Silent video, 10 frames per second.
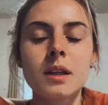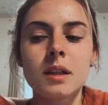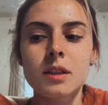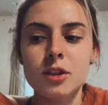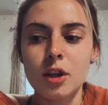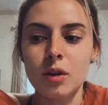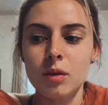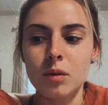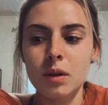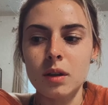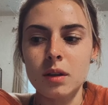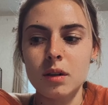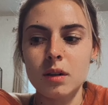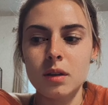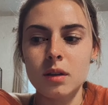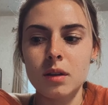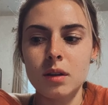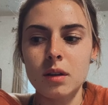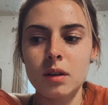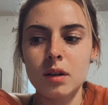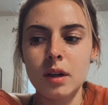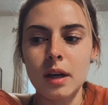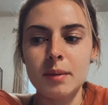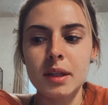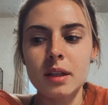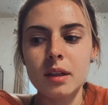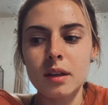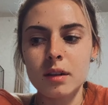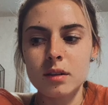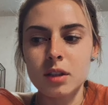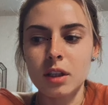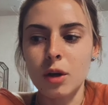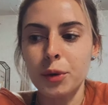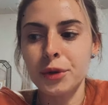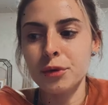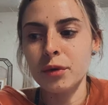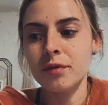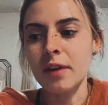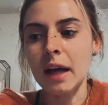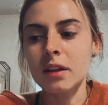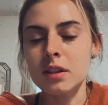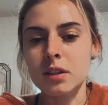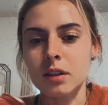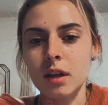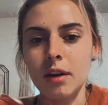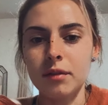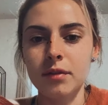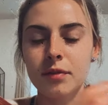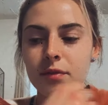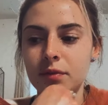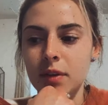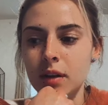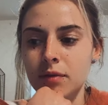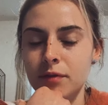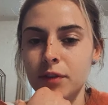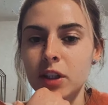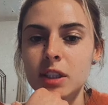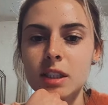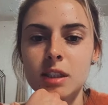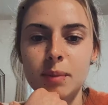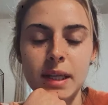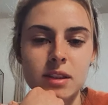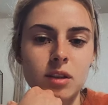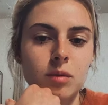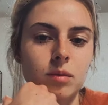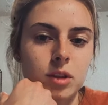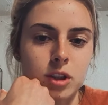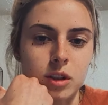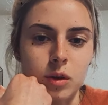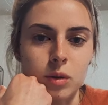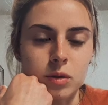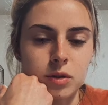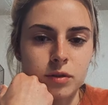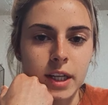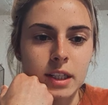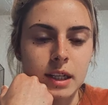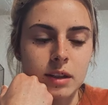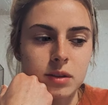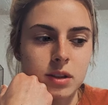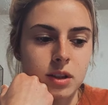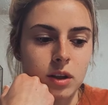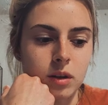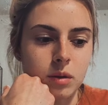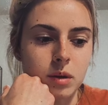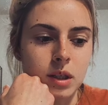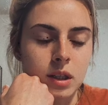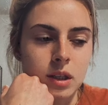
So, I mean, to go through a fat loss or cut first, it depends on your goals right now. So